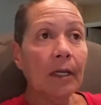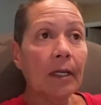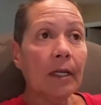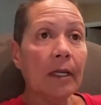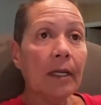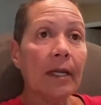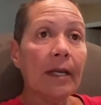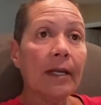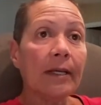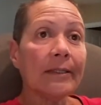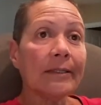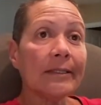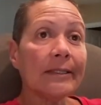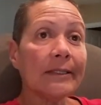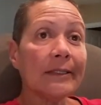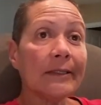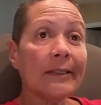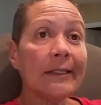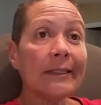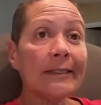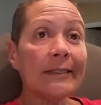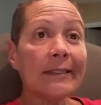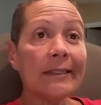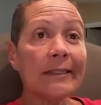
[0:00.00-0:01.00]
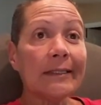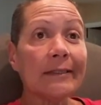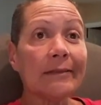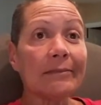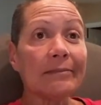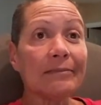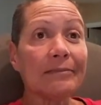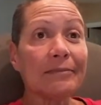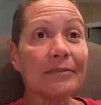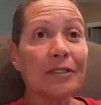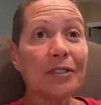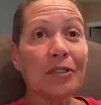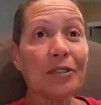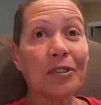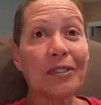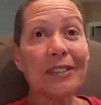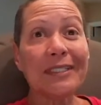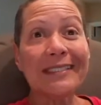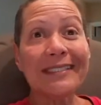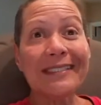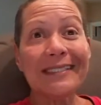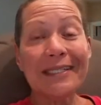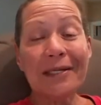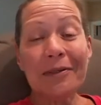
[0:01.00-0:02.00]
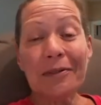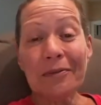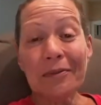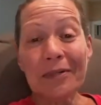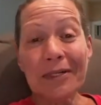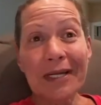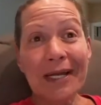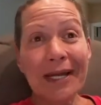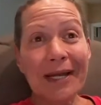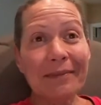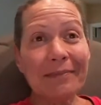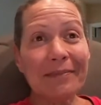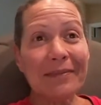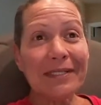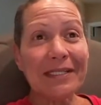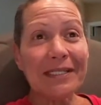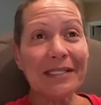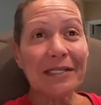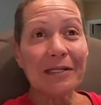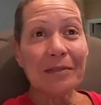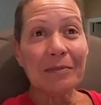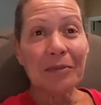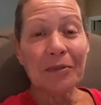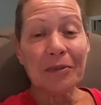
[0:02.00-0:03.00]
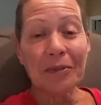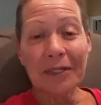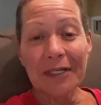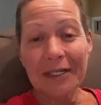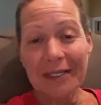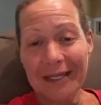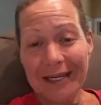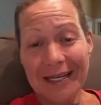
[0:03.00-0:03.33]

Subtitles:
Yeah, so that's it. So let's see what happens in the morning.